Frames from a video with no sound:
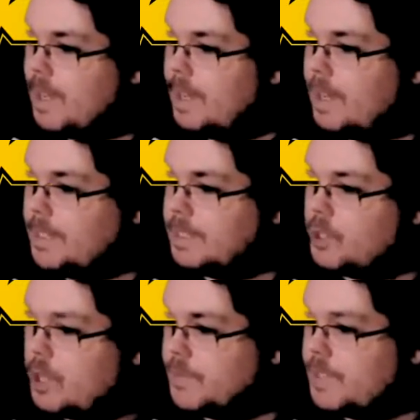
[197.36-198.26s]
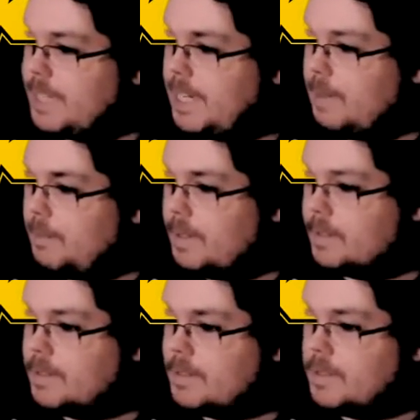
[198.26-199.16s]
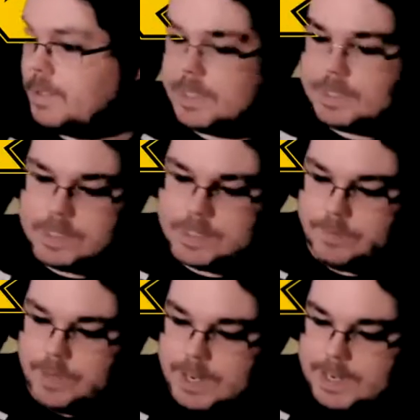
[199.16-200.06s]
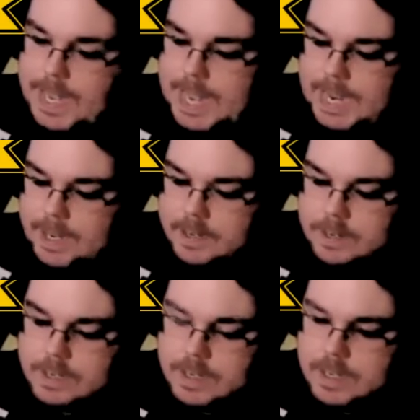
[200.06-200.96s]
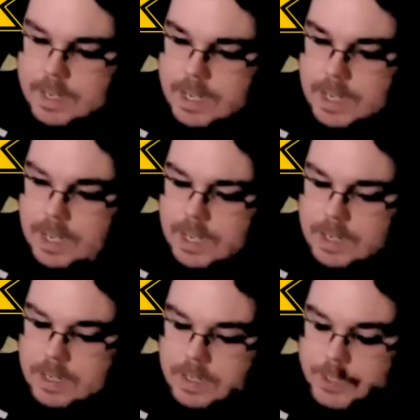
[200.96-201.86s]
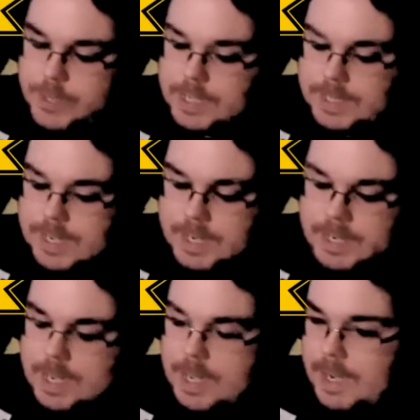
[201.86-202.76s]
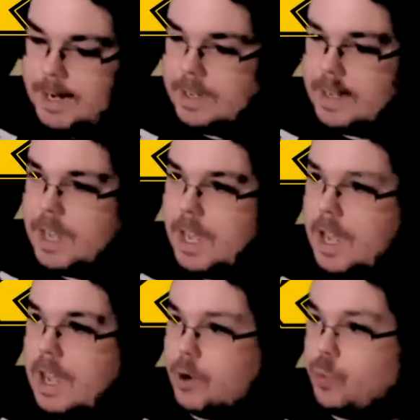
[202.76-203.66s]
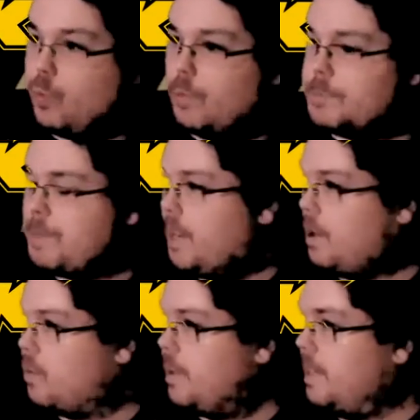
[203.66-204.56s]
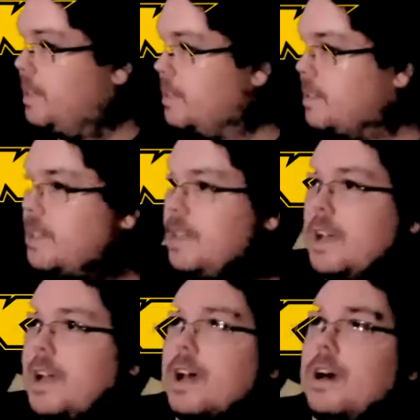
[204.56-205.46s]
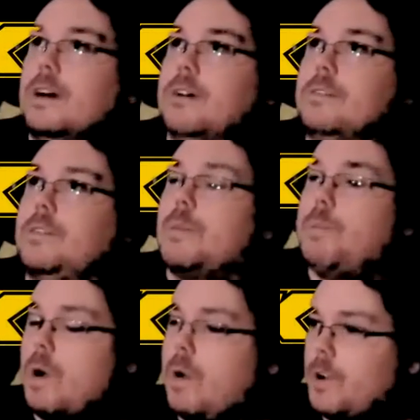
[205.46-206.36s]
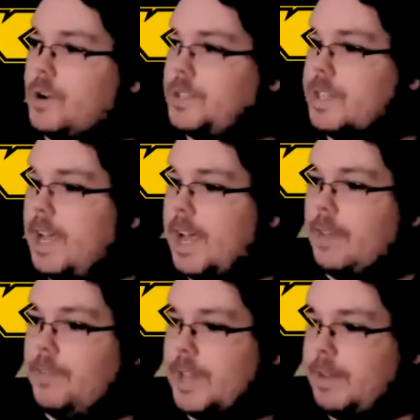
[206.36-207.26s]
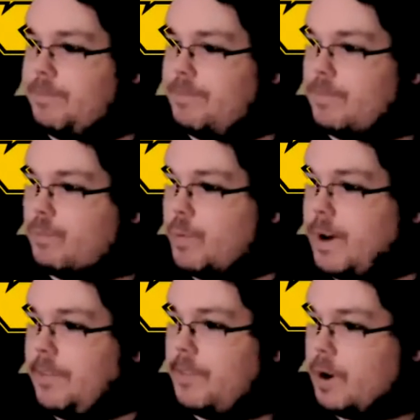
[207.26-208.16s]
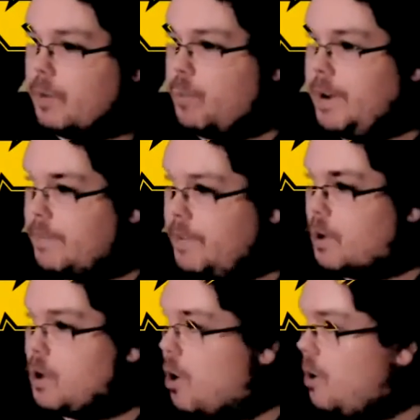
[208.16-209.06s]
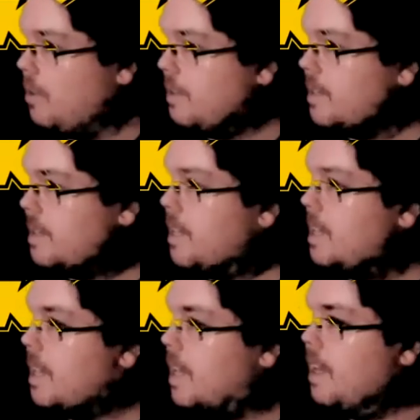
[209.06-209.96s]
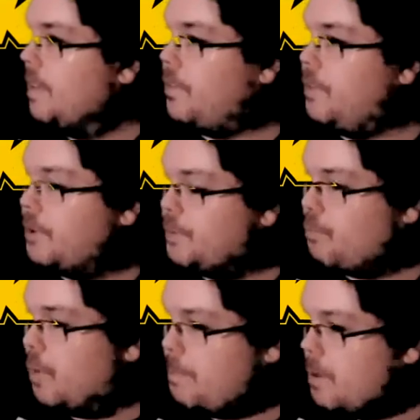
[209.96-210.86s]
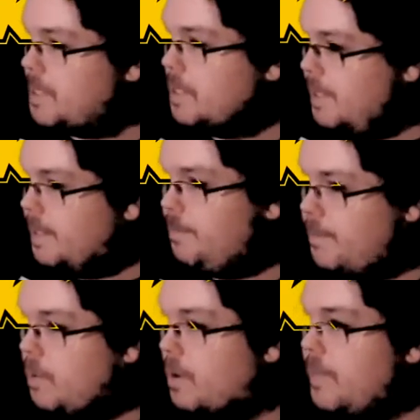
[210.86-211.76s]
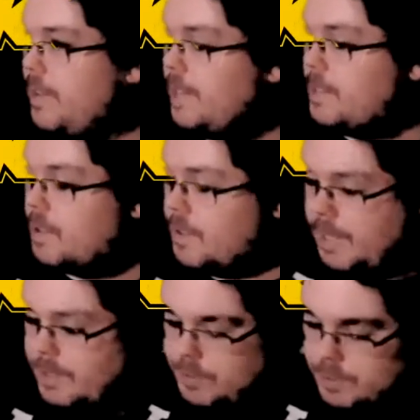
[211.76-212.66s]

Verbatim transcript: he's in charge of a team that consists of like Kaine, uh, 2099, uh, Spider Gwen, uh, a couple others, and they when they're, whenever they're called, uh, there's one person in the middle of it that's uh, that's